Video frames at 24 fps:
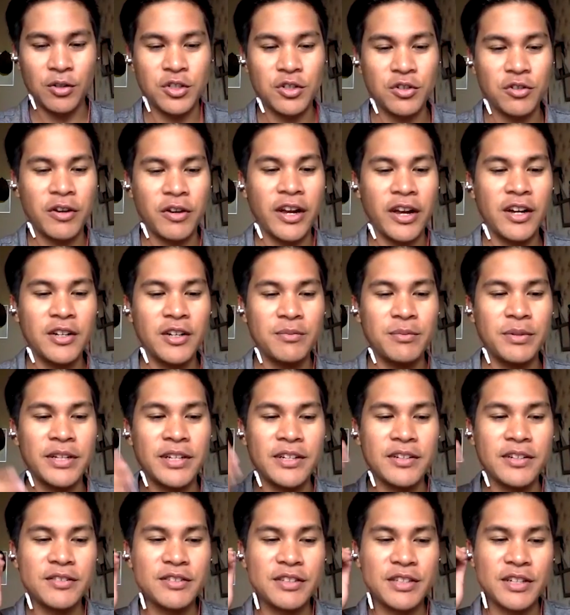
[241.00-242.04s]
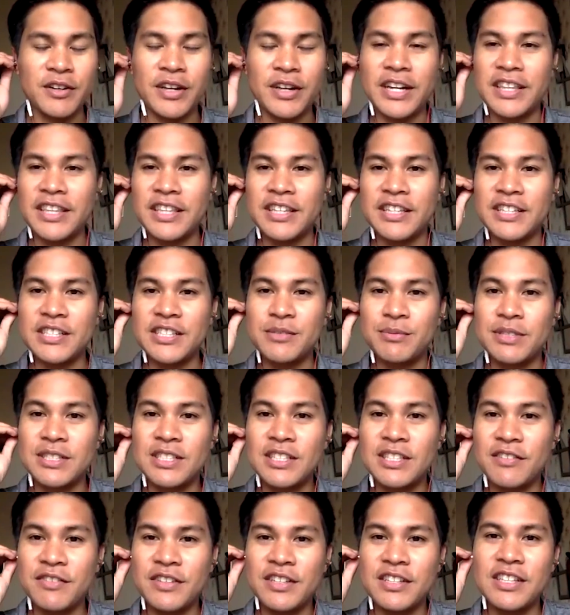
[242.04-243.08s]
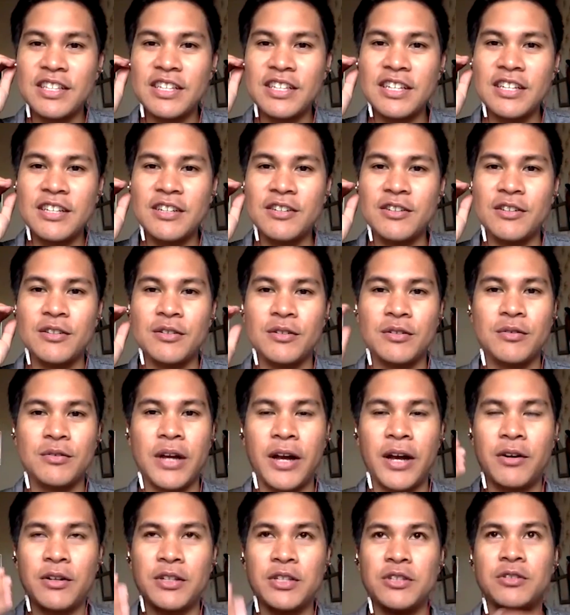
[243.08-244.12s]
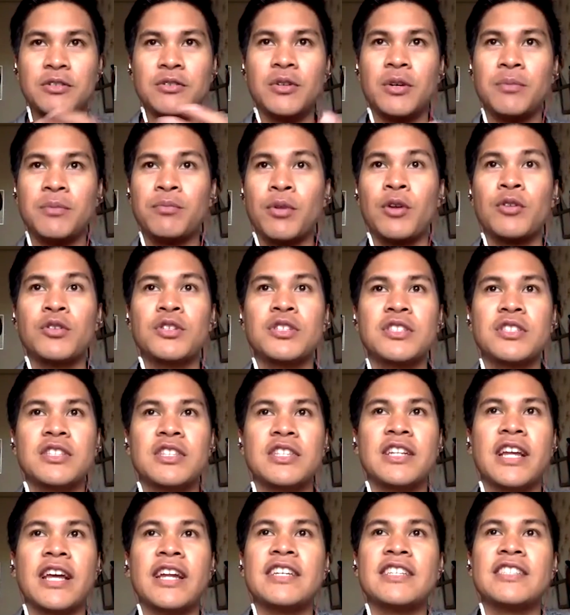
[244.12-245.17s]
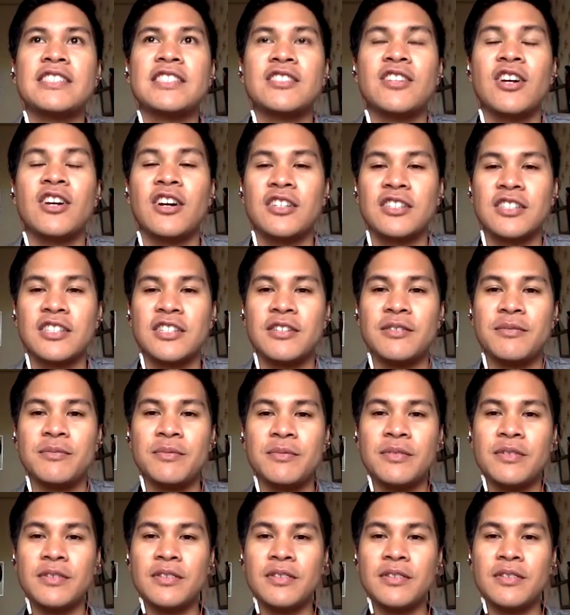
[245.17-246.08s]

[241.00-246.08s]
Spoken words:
your ground, but, anything specifically, or how would you approach the dentist and talk to him?